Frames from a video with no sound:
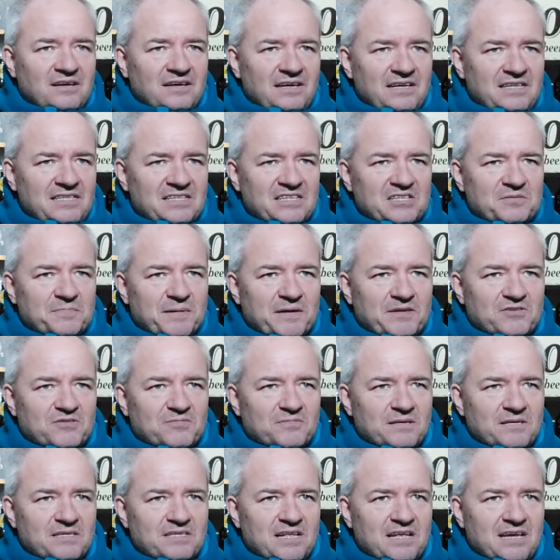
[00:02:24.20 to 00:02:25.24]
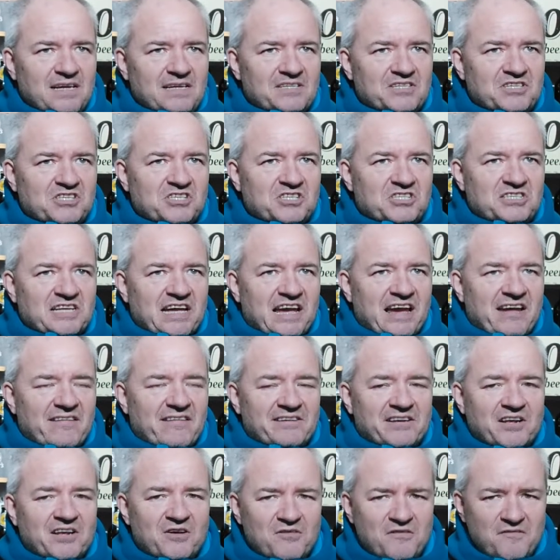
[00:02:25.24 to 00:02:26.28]
In his bedroom, it's like he's
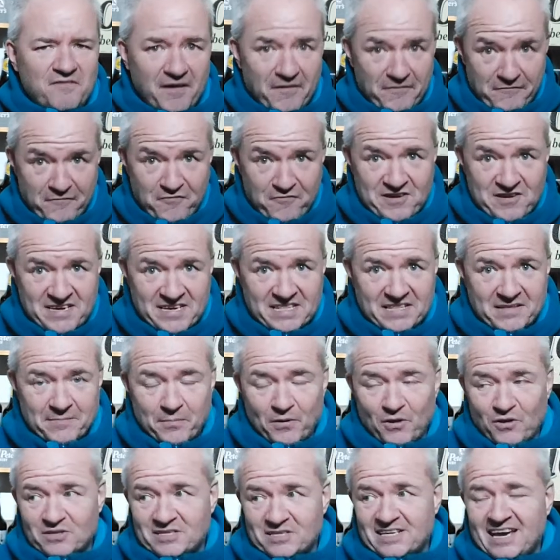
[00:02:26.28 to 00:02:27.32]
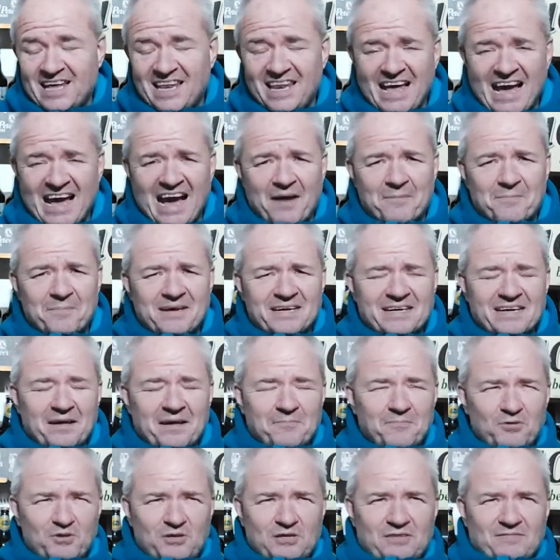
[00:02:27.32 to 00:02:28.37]
staring over, freaking the bloody hell out of me.
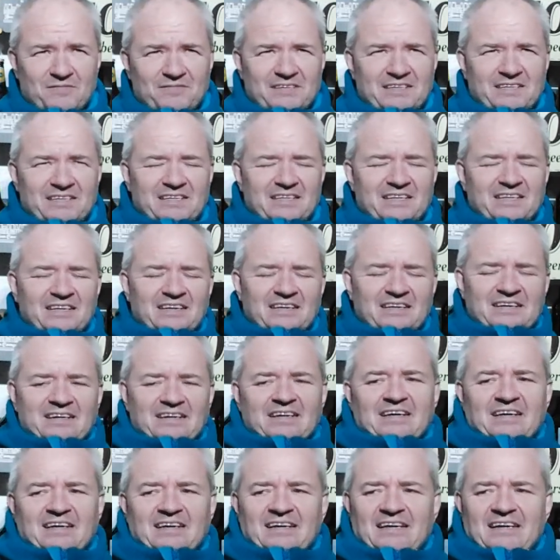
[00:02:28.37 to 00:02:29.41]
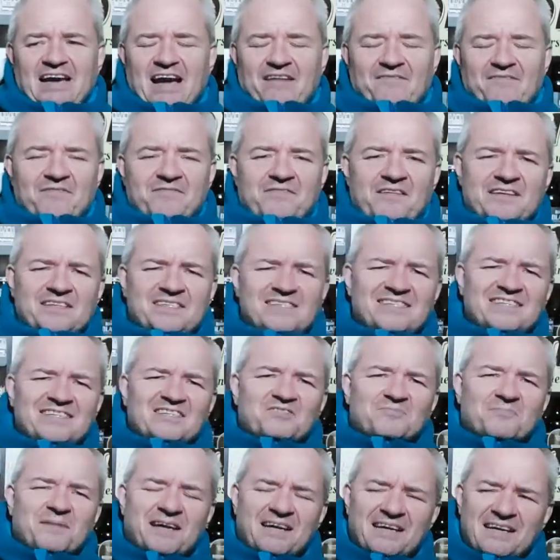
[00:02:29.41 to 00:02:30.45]
I'm looking and thinking, yeah, he
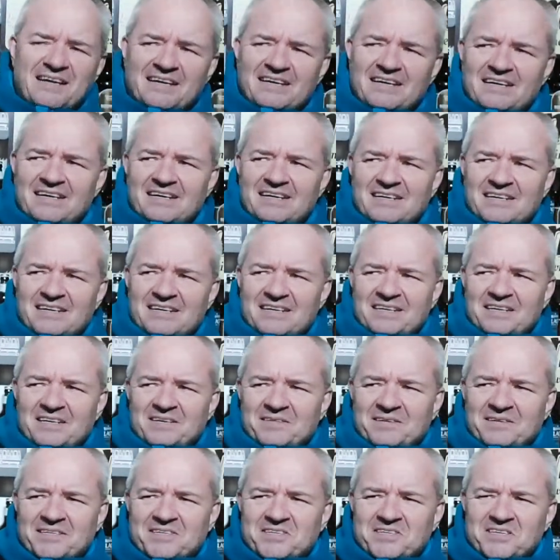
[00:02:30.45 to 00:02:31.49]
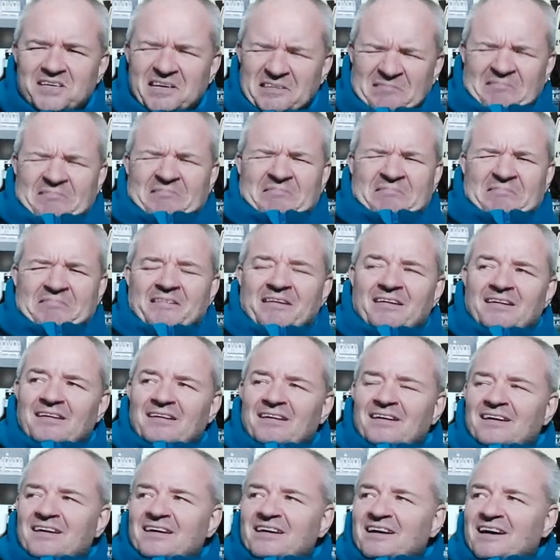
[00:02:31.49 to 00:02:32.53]
fancies me. Which,
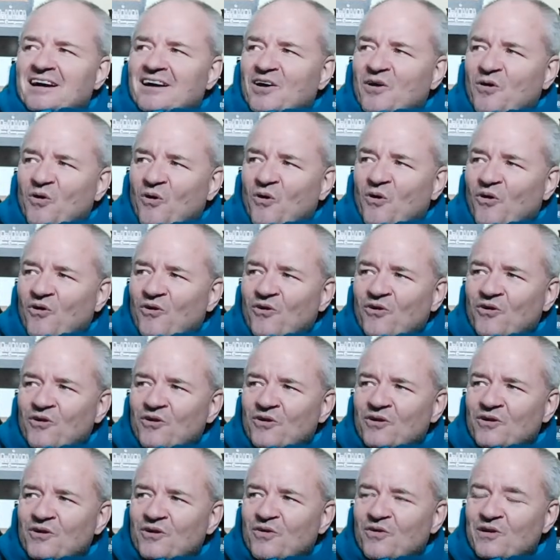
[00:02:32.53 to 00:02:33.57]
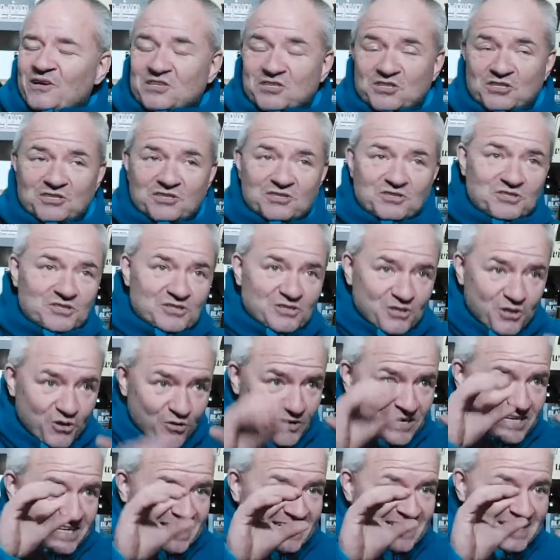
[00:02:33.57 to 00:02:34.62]
or he's
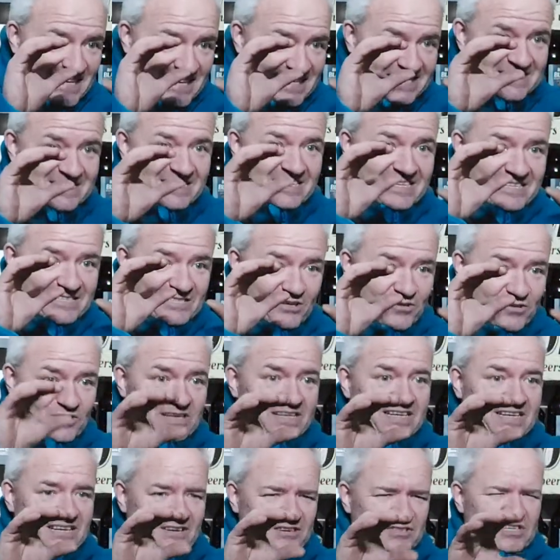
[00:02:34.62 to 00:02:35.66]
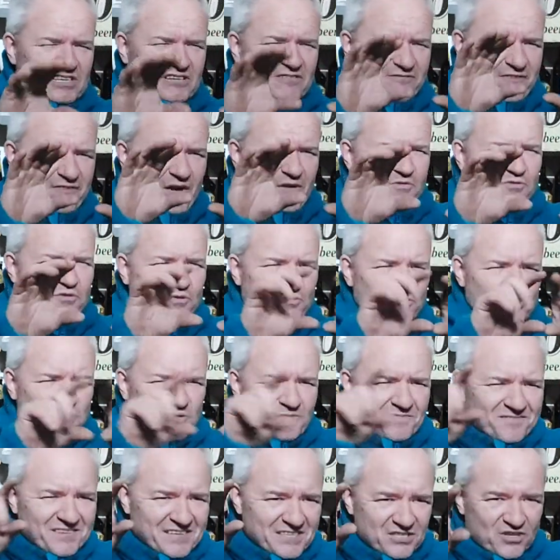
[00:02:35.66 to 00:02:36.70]
looking at this, he's looking, because his phone or
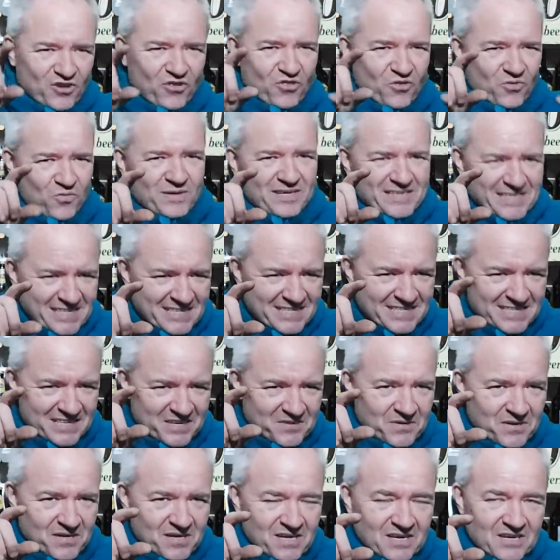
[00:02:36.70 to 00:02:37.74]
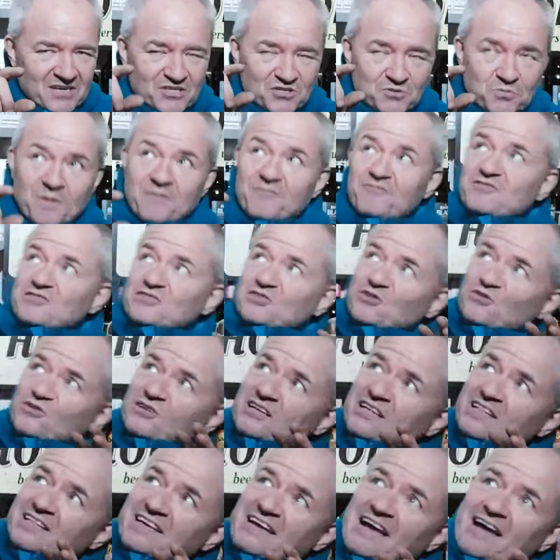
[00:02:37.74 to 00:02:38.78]
something's on the windowsill. So whether he's
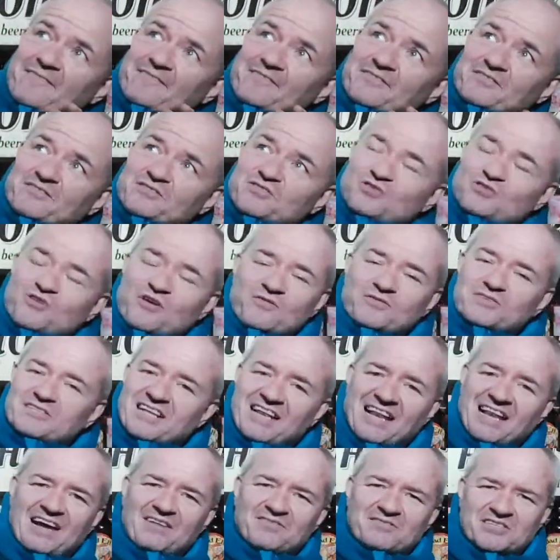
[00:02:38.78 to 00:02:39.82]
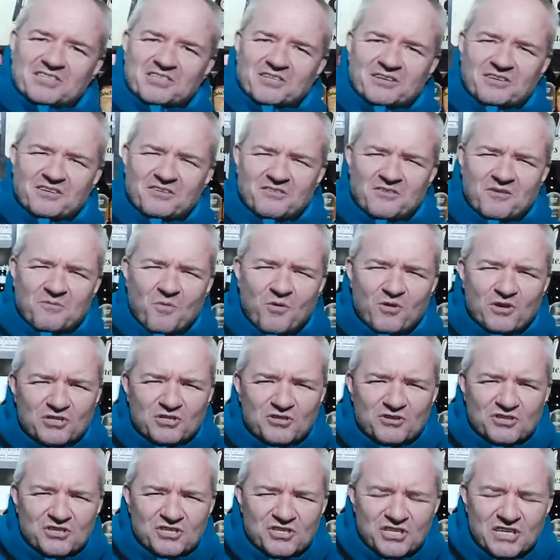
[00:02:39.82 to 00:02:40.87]
looking at the Evans, although it's cloudy, so I don't know what he's
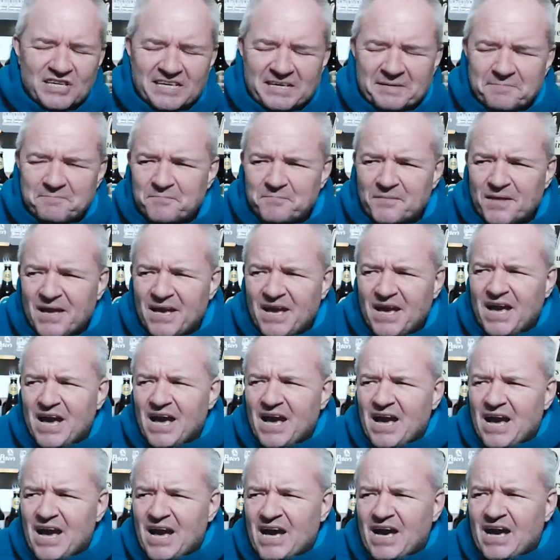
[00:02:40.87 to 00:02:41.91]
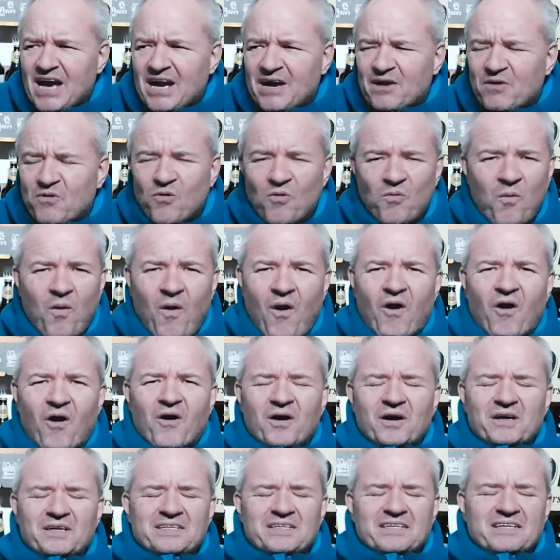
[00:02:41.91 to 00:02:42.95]
going to see, or what.
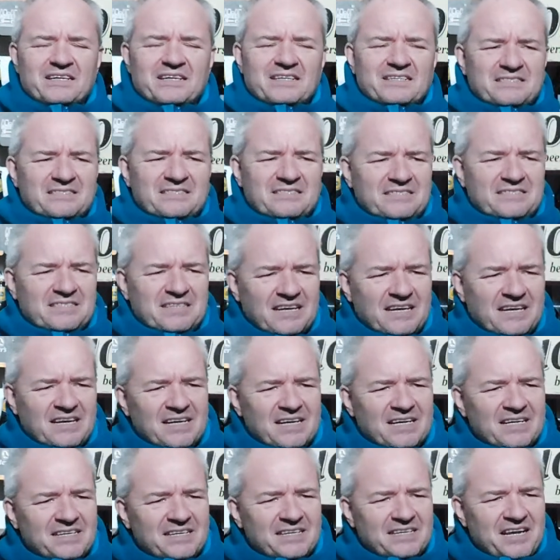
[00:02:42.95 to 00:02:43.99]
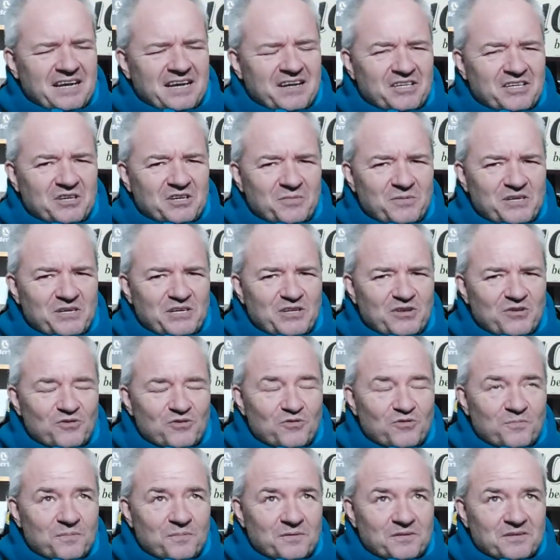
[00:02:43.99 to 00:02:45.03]
And, you know, when you look
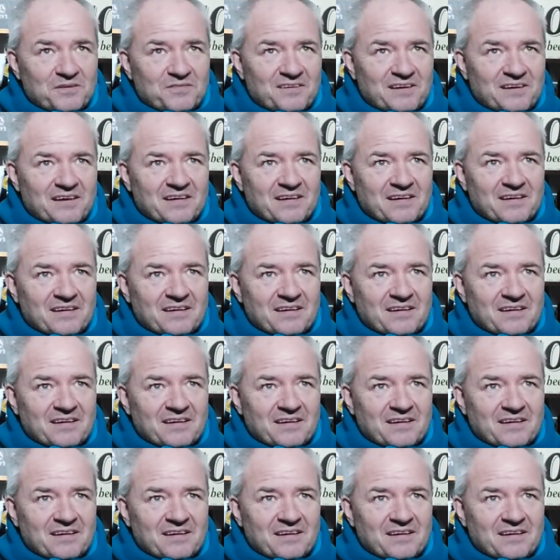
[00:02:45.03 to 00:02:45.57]
up and you think,